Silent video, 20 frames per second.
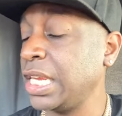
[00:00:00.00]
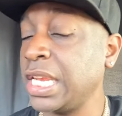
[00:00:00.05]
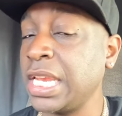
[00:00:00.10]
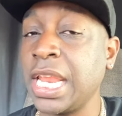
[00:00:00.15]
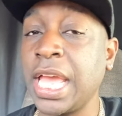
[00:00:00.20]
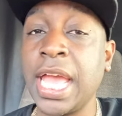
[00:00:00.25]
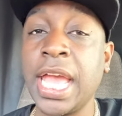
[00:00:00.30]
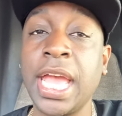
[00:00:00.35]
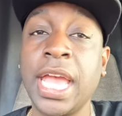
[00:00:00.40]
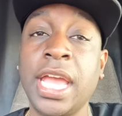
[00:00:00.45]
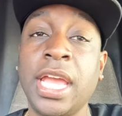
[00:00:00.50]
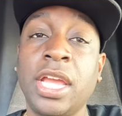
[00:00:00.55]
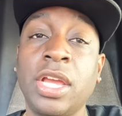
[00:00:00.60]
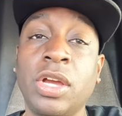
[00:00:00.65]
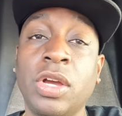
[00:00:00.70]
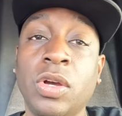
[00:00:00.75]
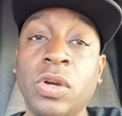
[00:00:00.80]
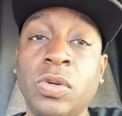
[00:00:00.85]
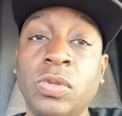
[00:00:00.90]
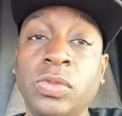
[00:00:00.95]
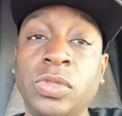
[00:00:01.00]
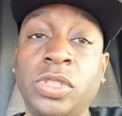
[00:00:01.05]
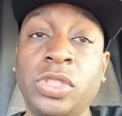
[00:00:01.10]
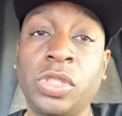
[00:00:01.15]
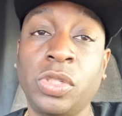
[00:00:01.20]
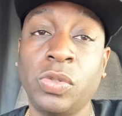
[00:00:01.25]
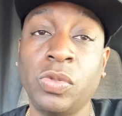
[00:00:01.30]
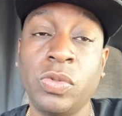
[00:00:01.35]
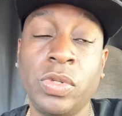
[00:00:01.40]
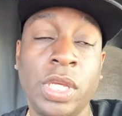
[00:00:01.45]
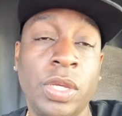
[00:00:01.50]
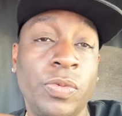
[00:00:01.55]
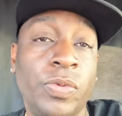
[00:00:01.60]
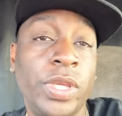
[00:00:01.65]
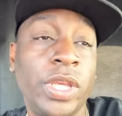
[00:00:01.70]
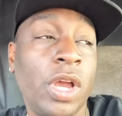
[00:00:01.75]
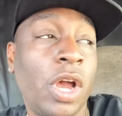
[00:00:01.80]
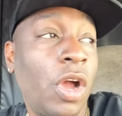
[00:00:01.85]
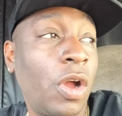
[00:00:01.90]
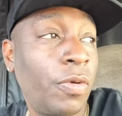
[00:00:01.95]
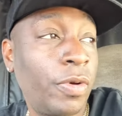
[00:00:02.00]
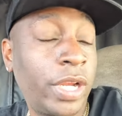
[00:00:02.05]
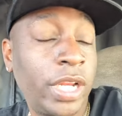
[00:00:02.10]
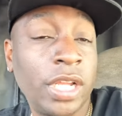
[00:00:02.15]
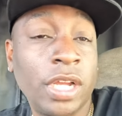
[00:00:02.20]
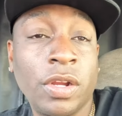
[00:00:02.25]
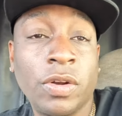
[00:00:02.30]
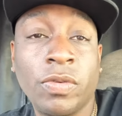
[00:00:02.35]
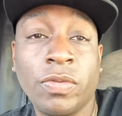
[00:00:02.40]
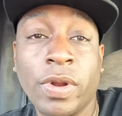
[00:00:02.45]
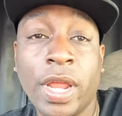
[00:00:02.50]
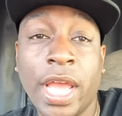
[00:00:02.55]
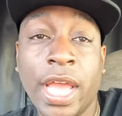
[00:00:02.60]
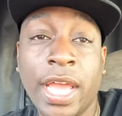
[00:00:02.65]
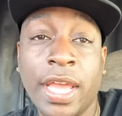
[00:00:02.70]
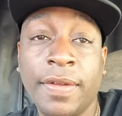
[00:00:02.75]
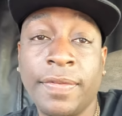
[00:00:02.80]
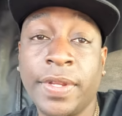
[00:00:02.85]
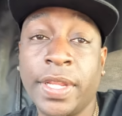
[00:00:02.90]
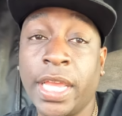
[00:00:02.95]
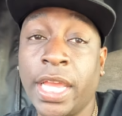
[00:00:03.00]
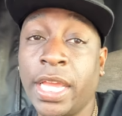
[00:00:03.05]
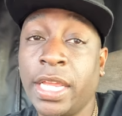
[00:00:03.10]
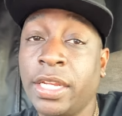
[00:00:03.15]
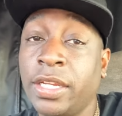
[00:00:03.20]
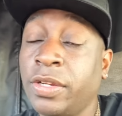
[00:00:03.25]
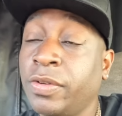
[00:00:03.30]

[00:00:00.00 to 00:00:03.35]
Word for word: 9:02 and we already arrived at